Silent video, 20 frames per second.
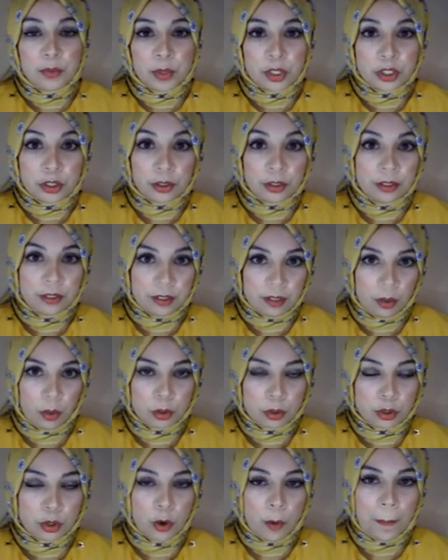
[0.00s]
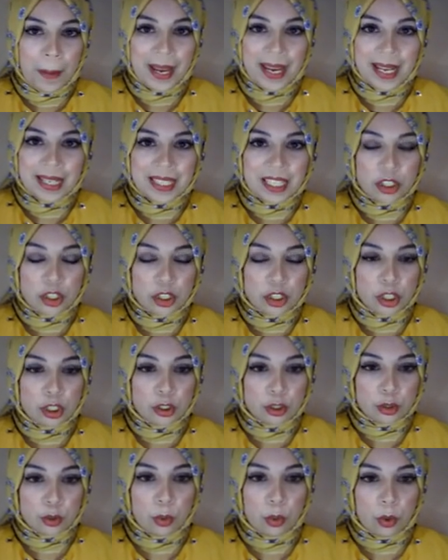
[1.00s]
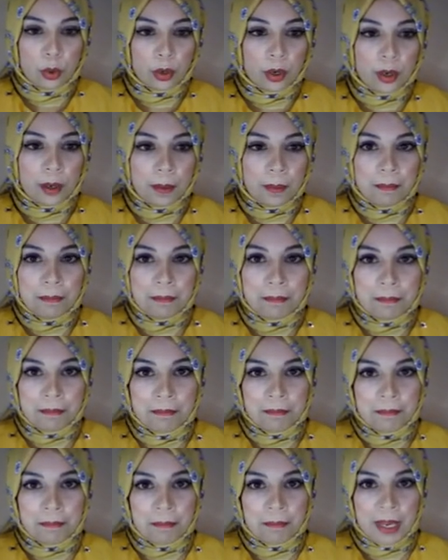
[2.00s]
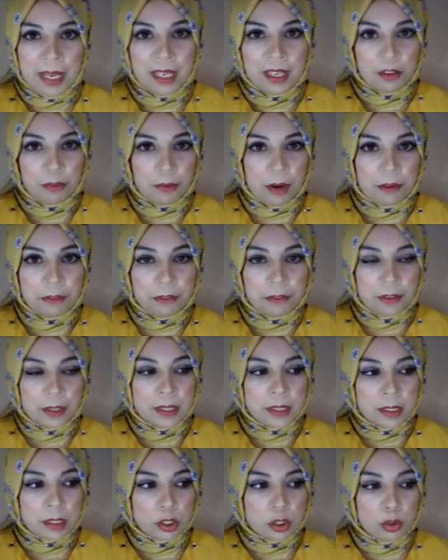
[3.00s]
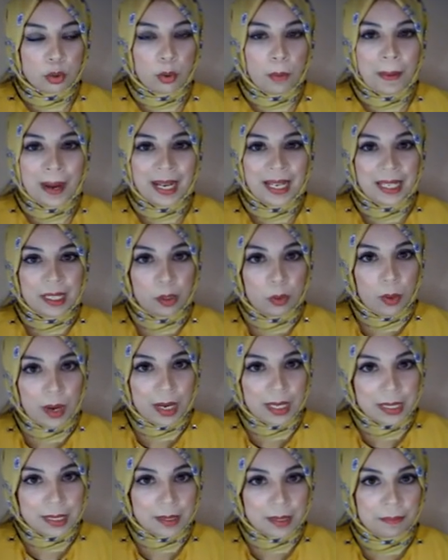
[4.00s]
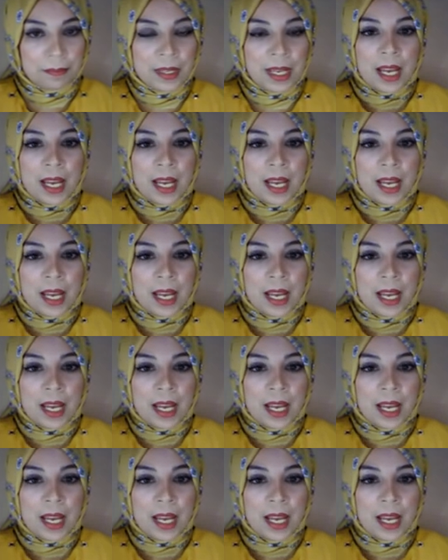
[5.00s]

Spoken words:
we should also pay attention to or make reference to bilingualism.